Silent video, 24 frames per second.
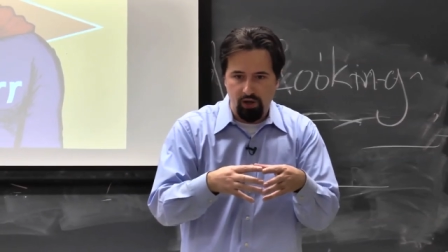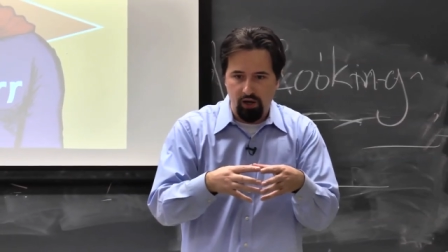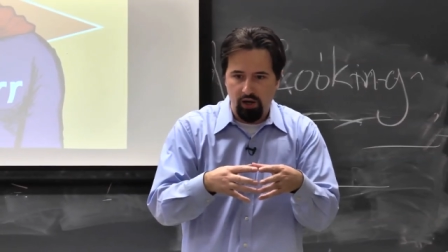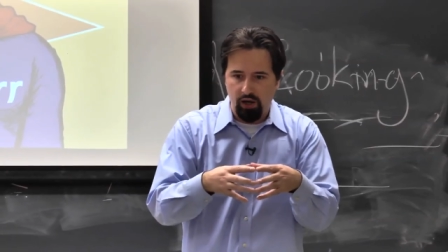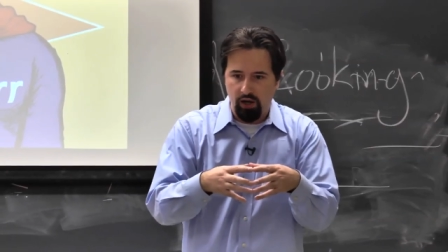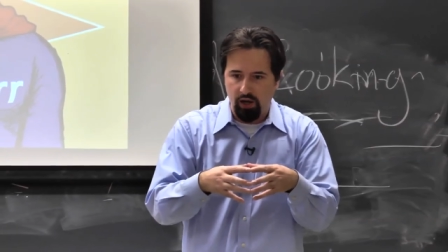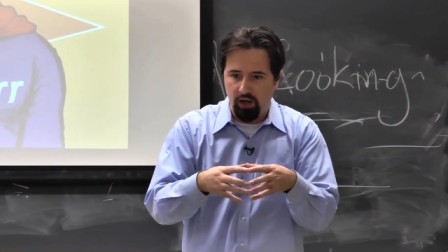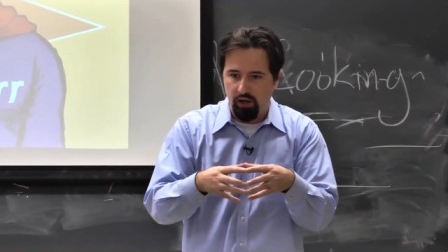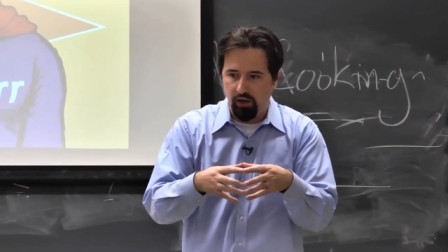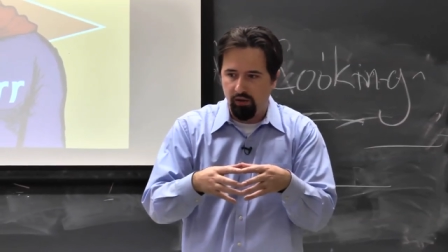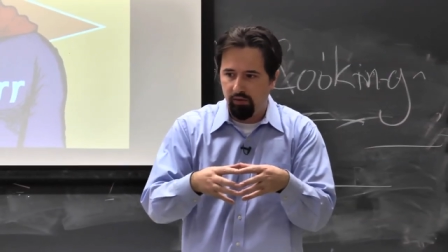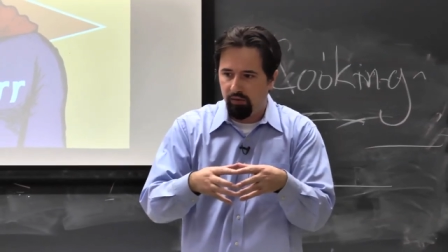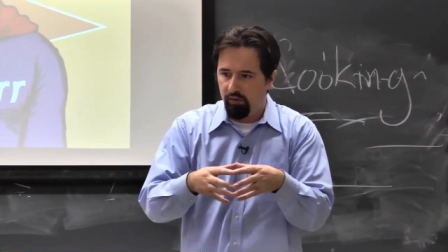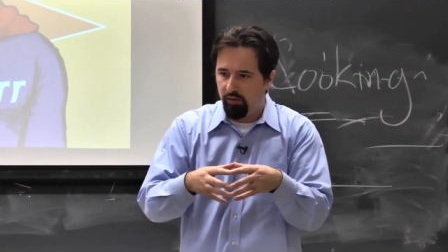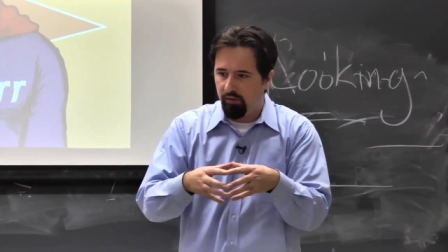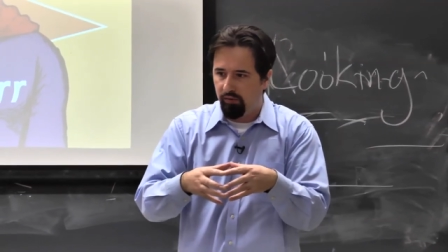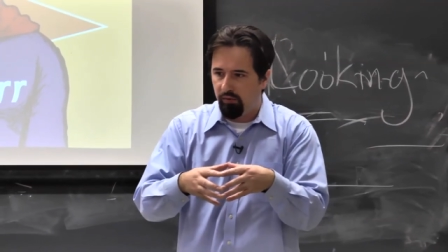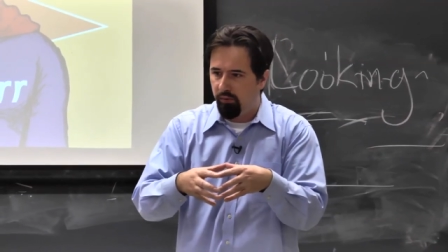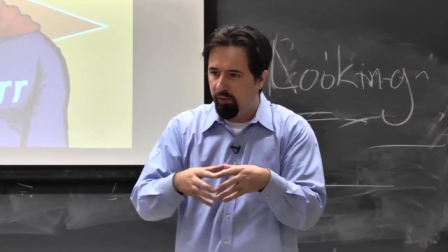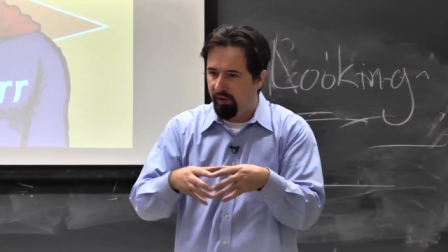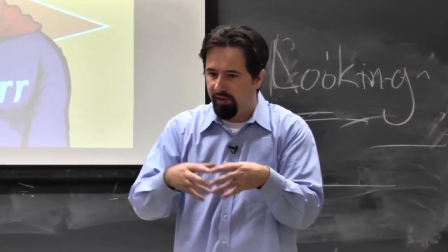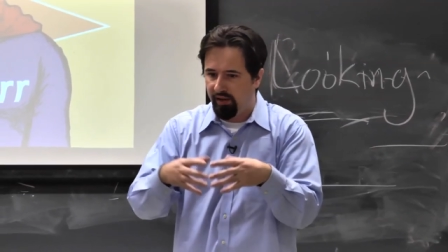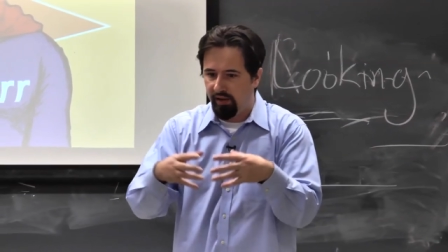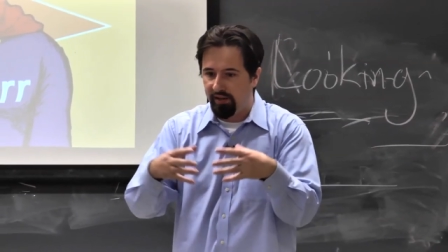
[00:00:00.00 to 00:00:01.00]
uh,
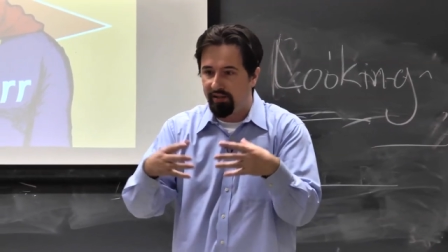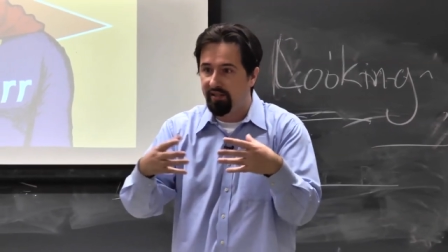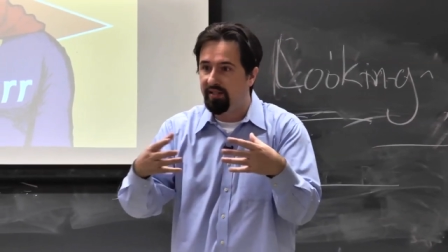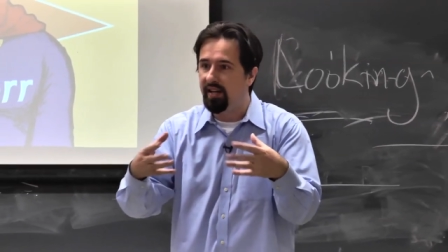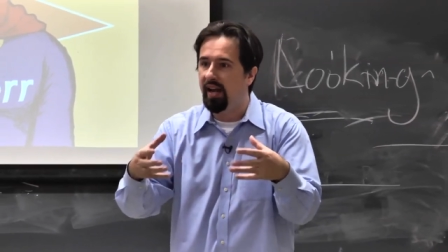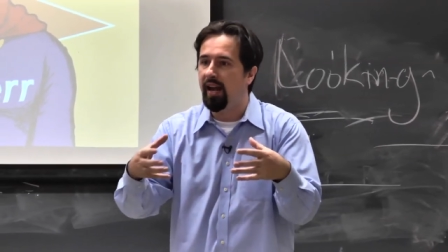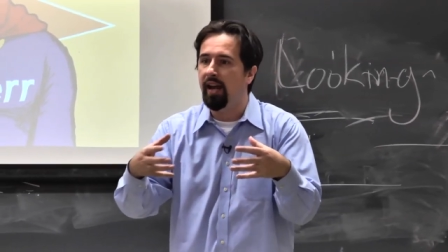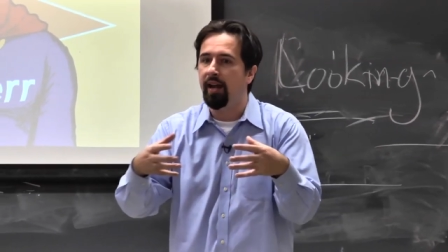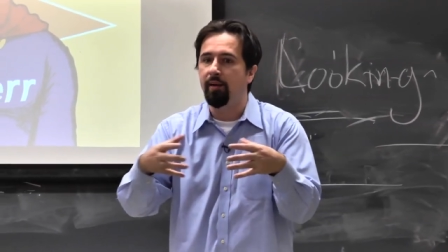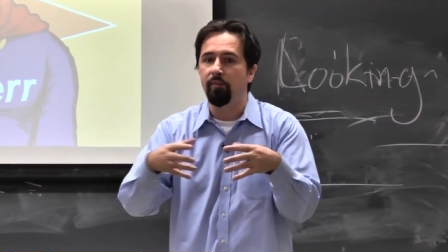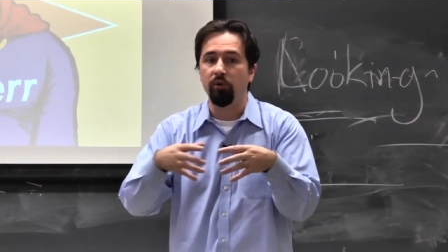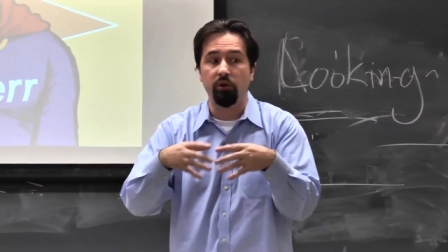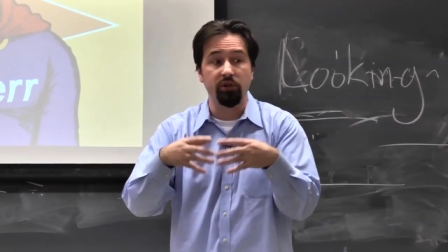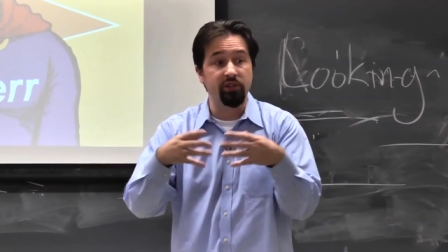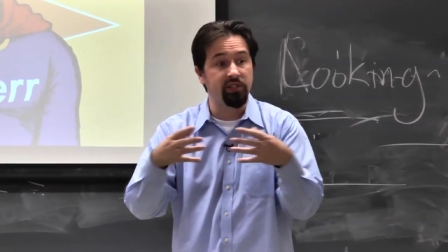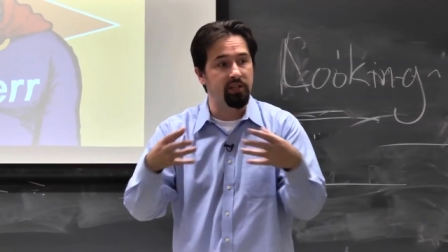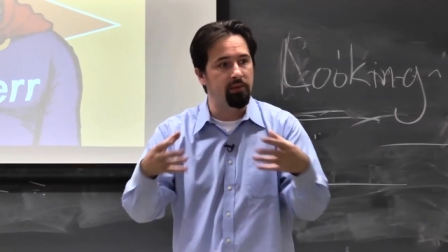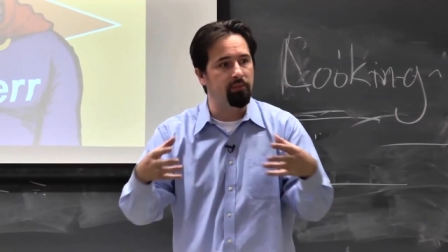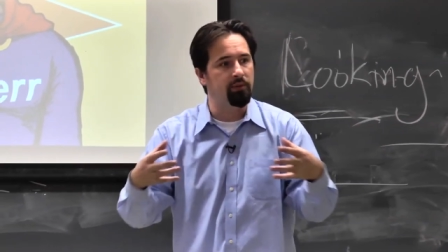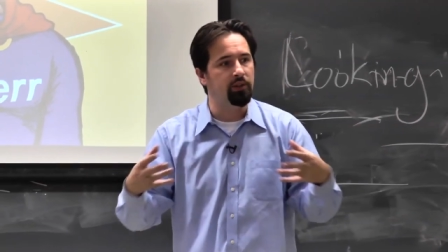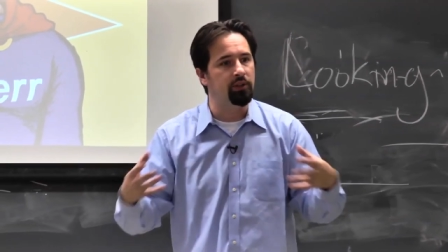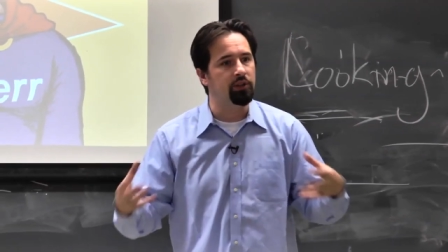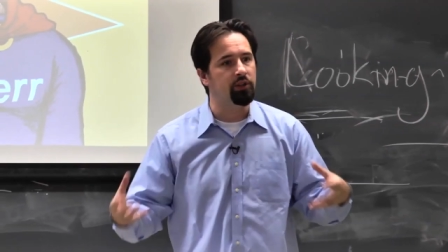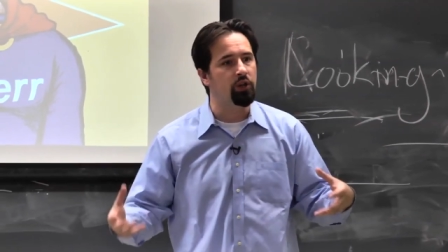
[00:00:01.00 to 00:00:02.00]
with the same or
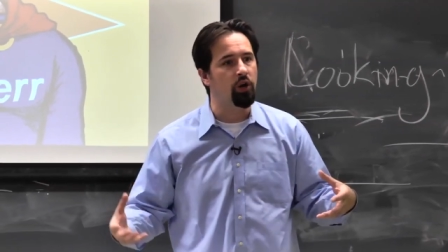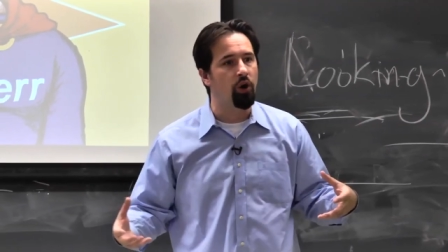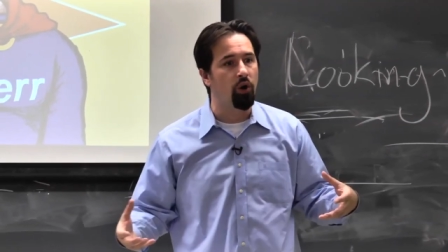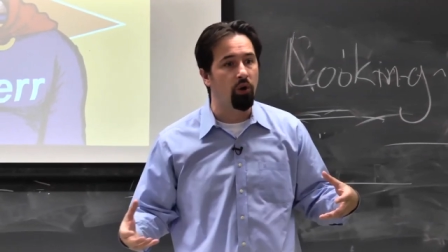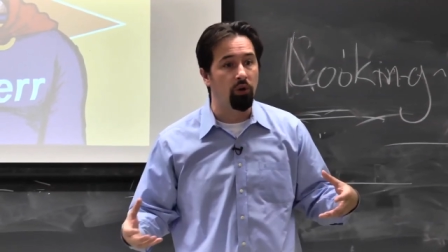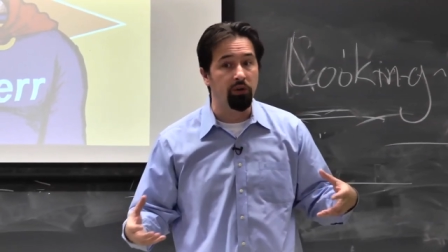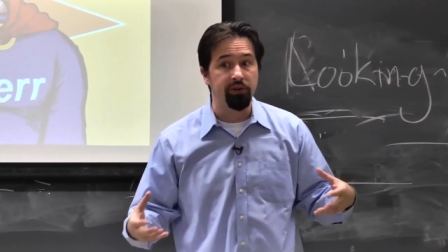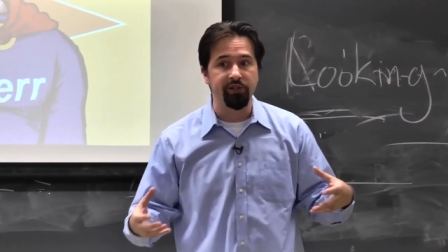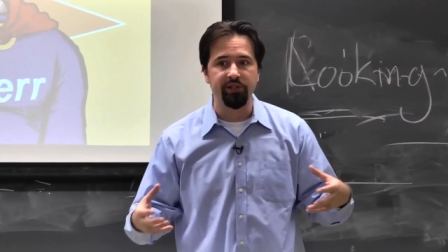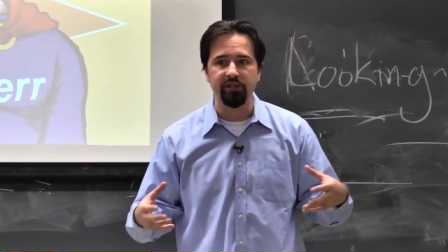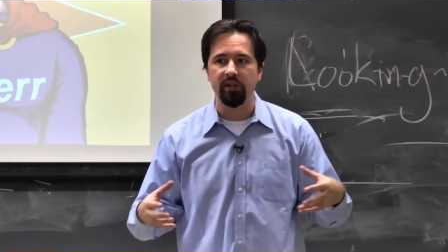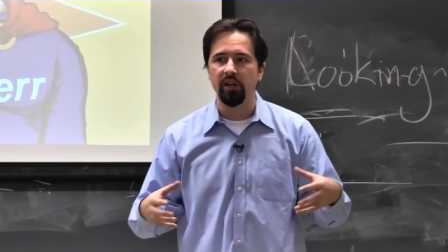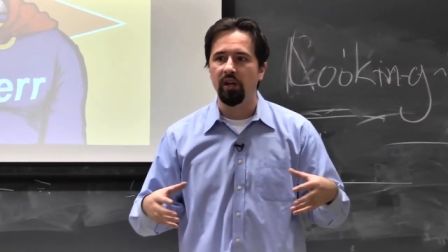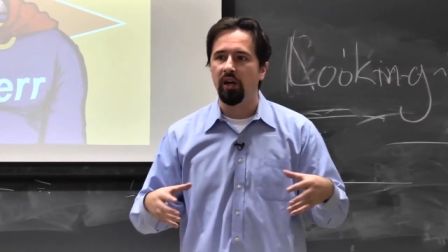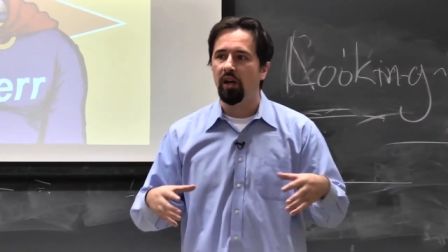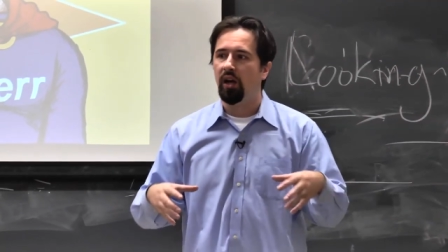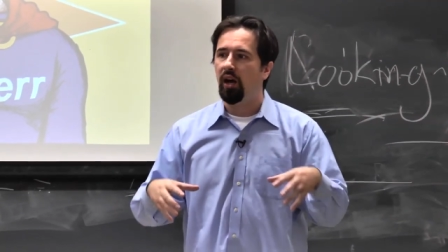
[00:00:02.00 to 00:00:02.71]
similar goals,